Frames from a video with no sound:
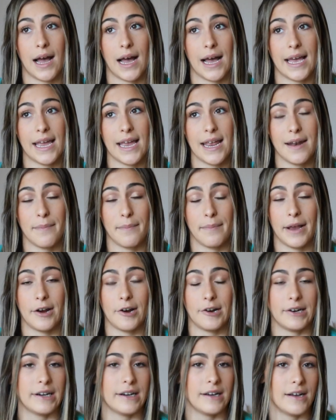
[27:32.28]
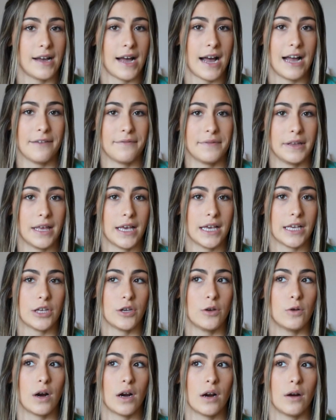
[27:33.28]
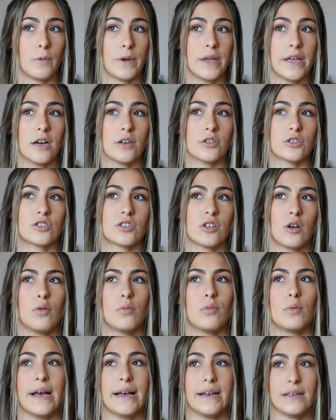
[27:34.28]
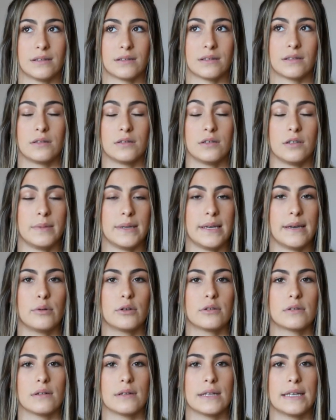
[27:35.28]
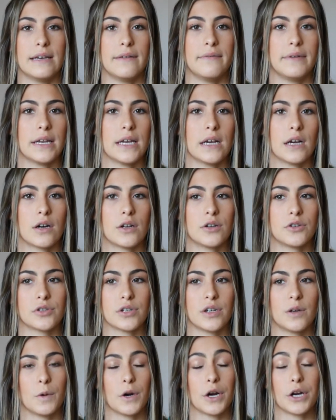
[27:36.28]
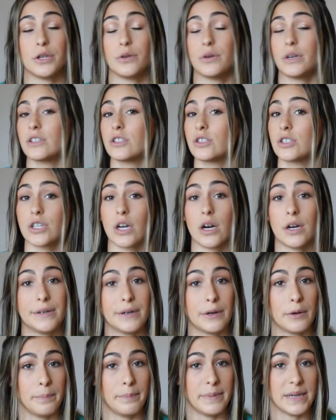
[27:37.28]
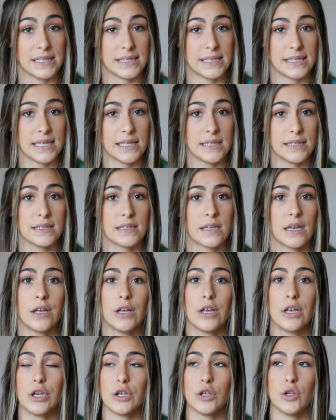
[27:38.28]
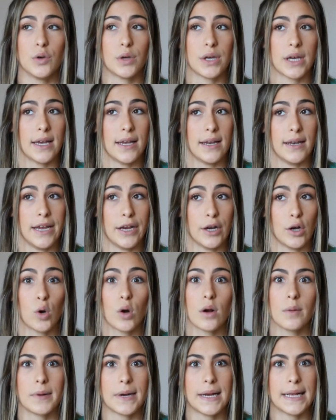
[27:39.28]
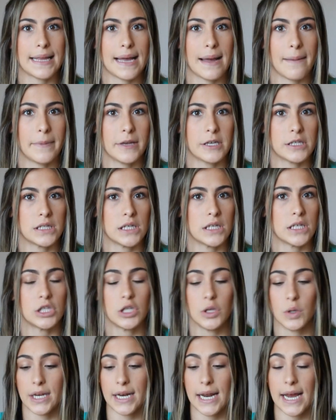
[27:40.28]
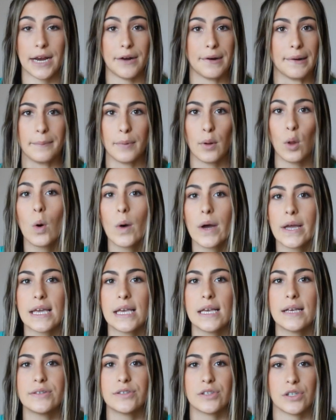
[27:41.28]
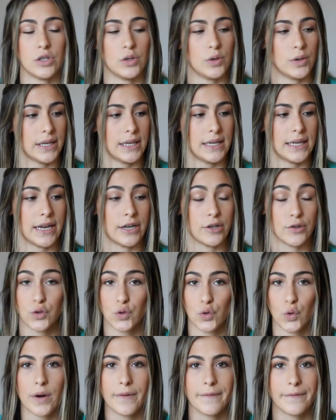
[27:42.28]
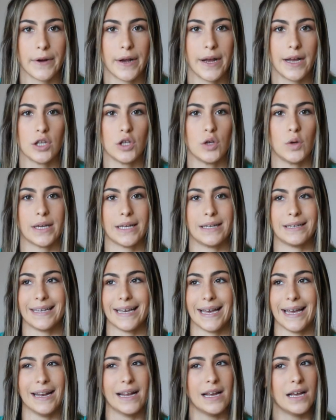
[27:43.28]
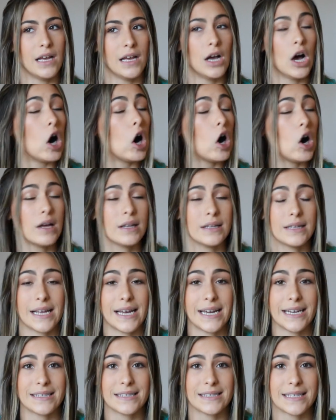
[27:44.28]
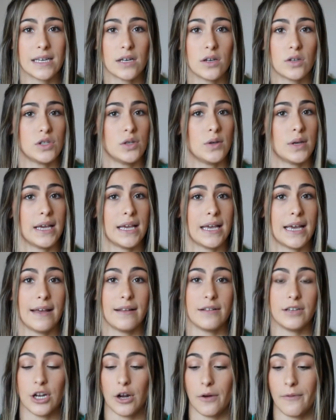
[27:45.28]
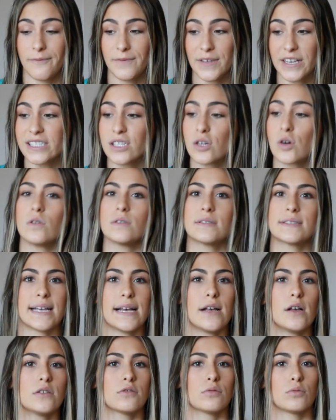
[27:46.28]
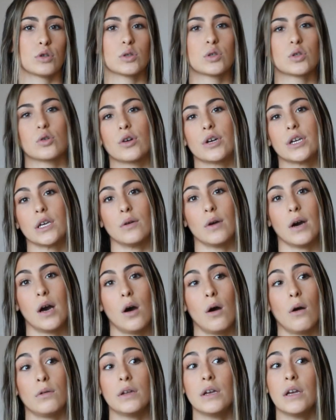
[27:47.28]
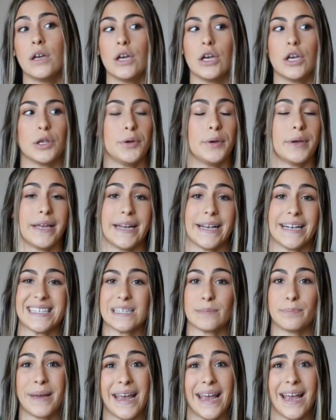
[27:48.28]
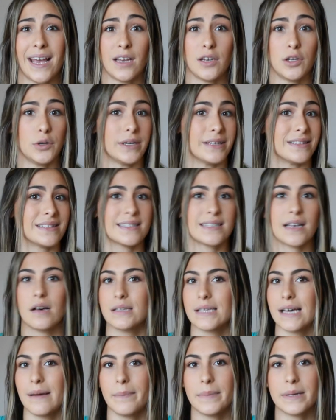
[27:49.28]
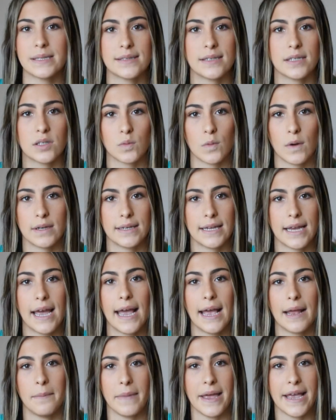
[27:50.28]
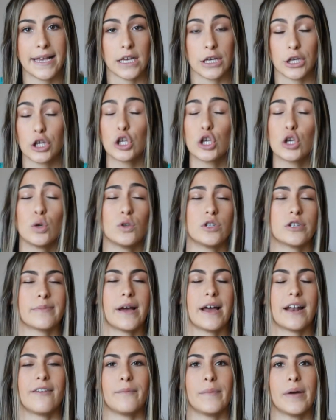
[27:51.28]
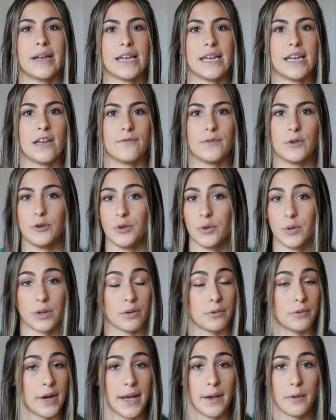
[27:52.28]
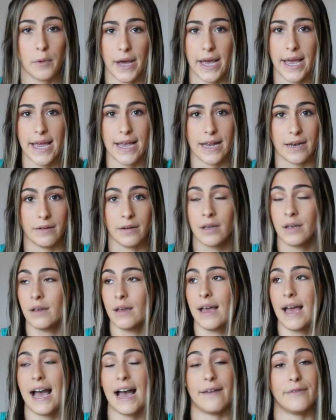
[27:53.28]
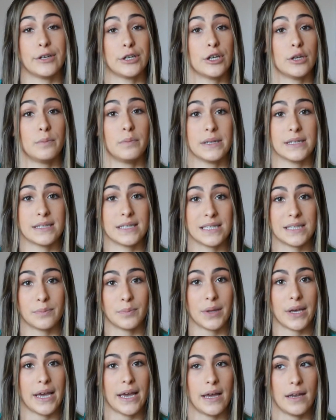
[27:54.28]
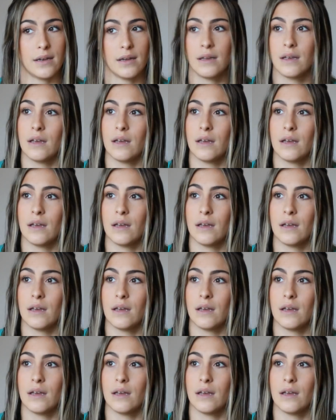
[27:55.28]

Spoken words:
in America, I feel like we are so blessed to be able to live in a country where you can start your own business, you can incorporate that business, you can hire employees, you can get a storefront, you can get online sales, you can get, you know, physical sales from a store you own, you can expand, you can sell that business one day and make a huge amount of money if you do it the right way and have a good business plan.